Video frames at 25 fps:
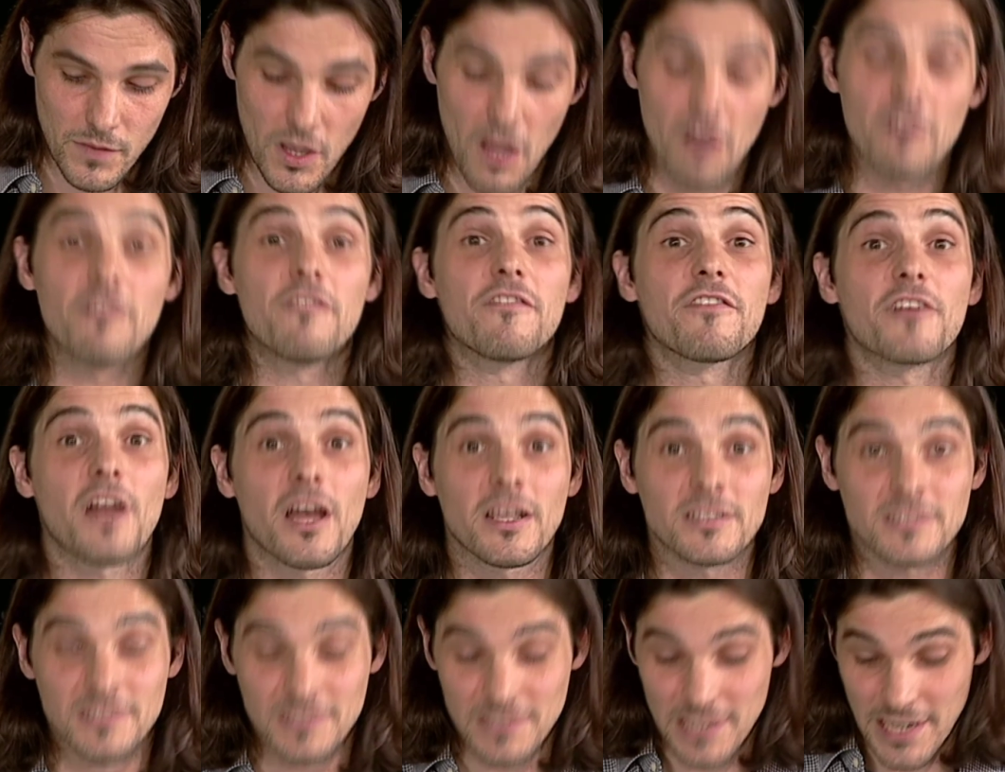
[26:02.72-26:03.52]

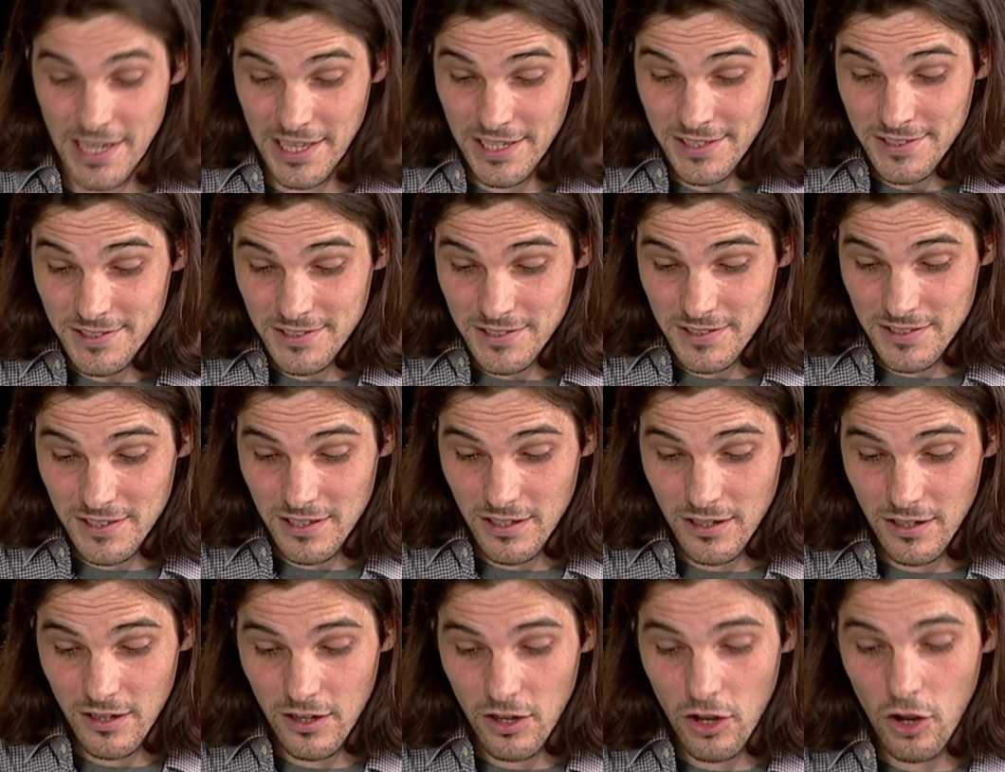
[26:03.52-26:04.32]
Franz Liszt
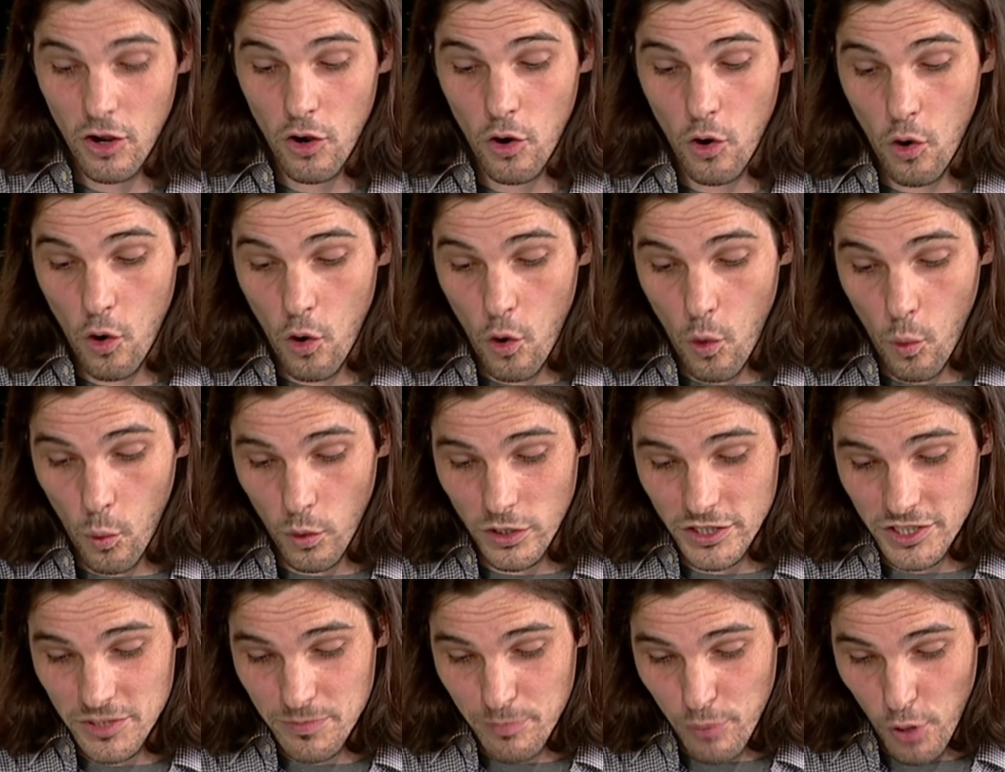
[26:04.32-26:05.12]

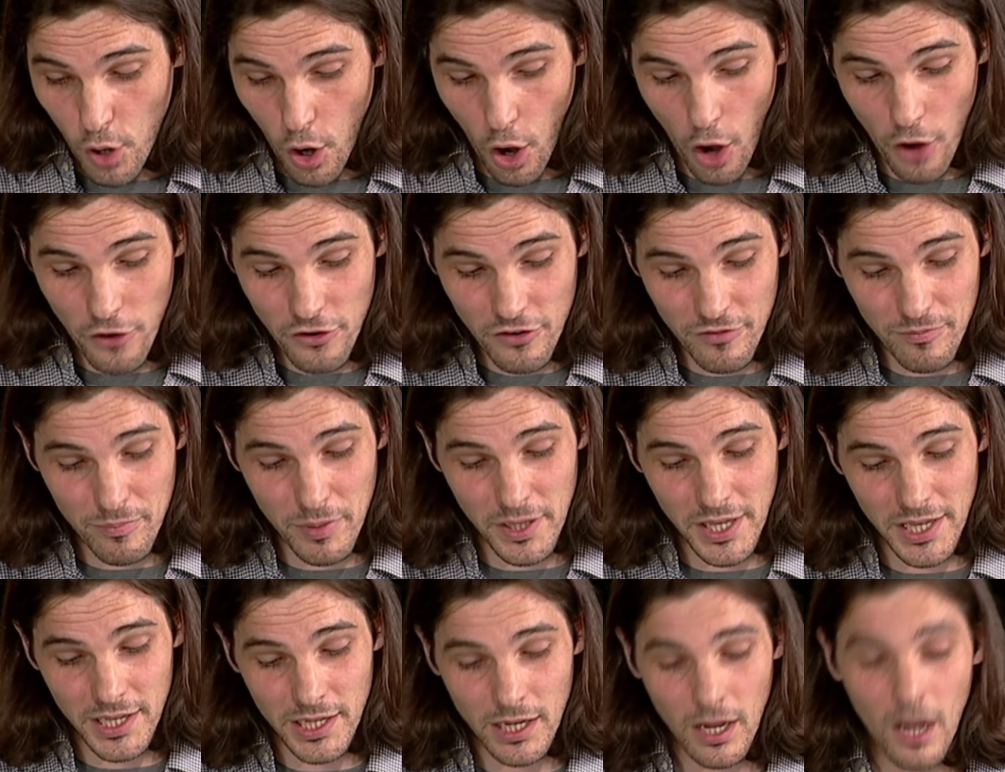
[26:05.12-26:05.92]
was proud of
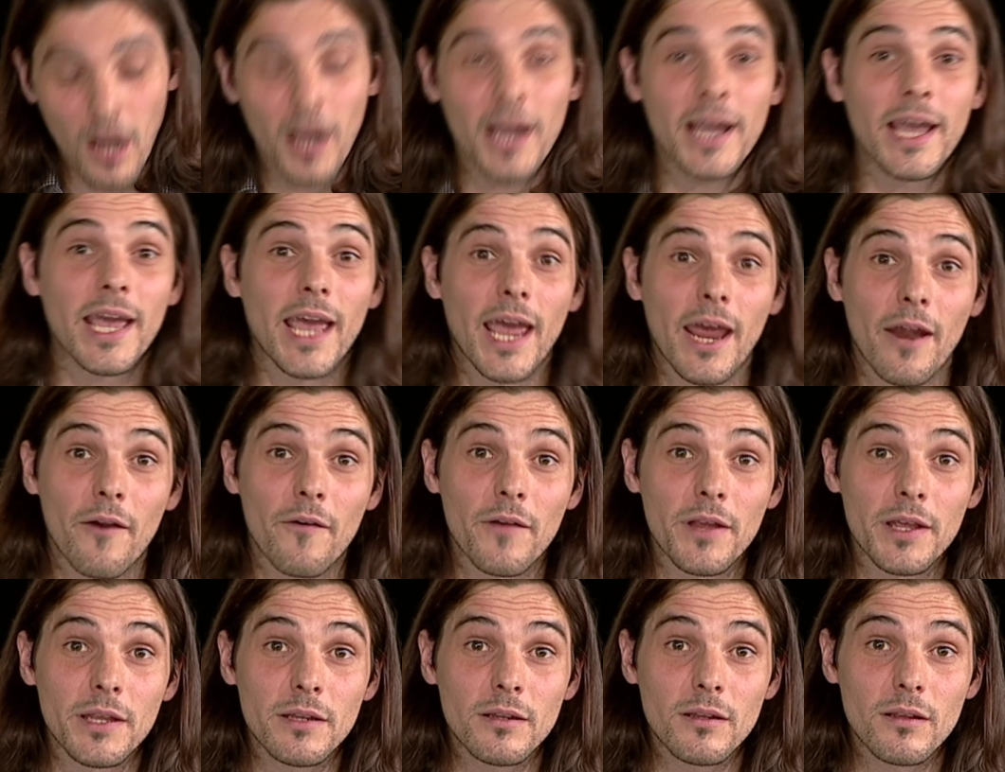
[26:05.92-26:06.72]
being
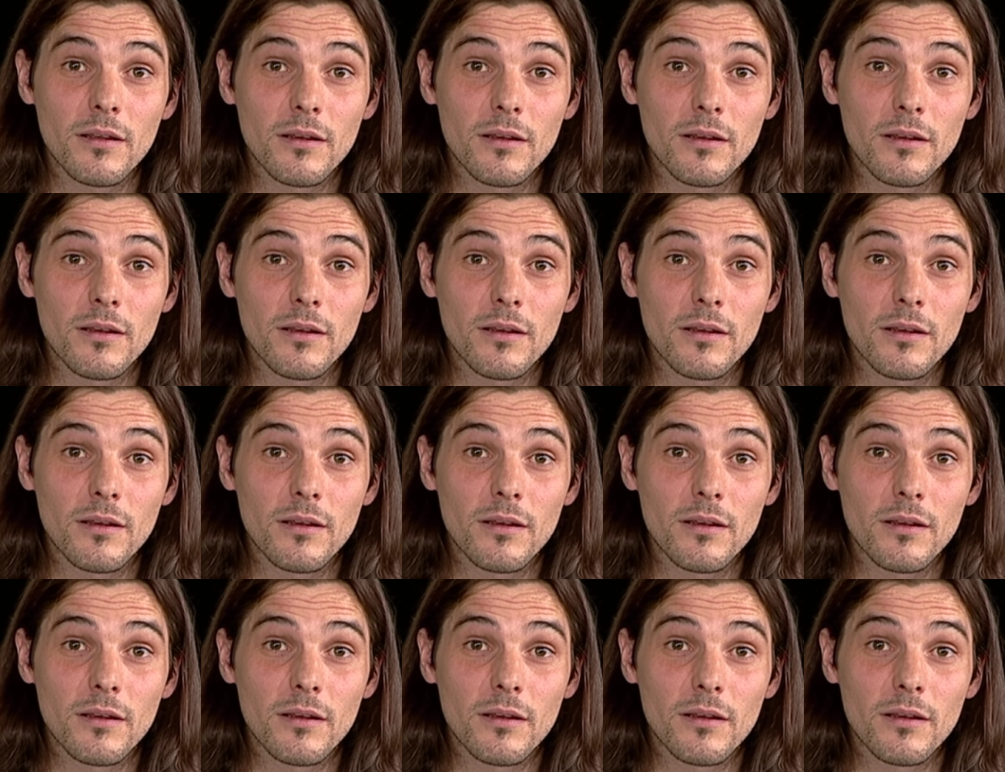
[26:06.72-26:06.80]
Hungarian,